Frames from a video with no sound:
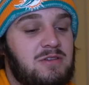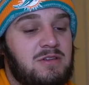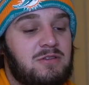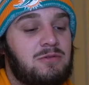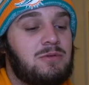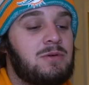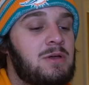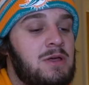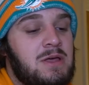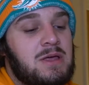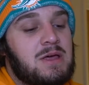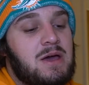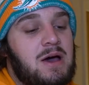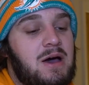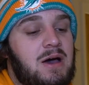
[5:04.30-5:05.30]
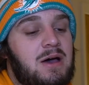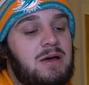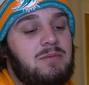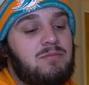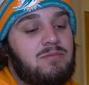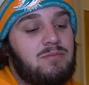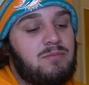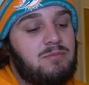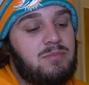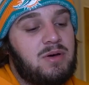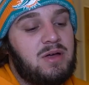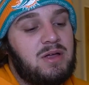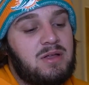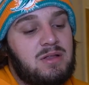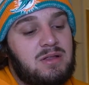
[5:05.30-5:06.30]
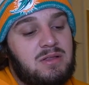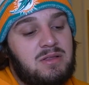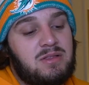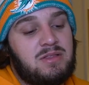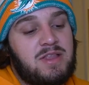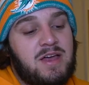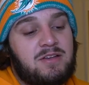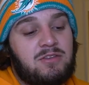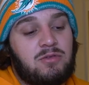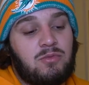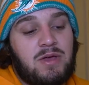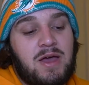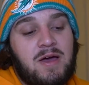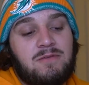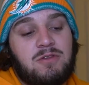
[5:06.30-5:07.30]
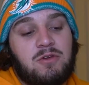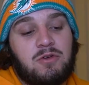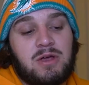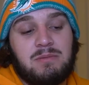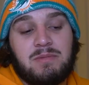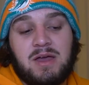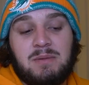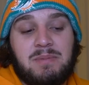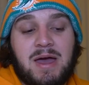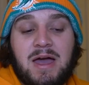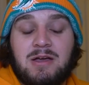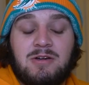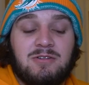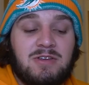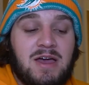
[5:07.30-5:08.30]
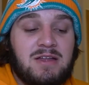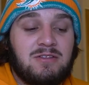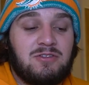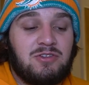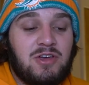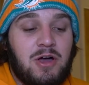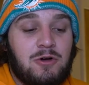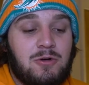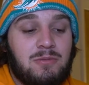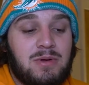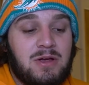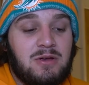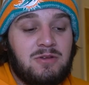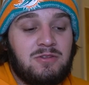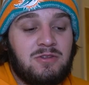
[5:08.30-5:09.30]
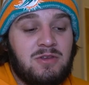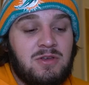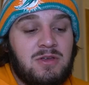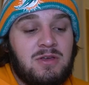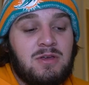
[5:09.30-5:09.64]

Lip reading: this one. But next we have the Green Bay Packers at the Chicago Bears.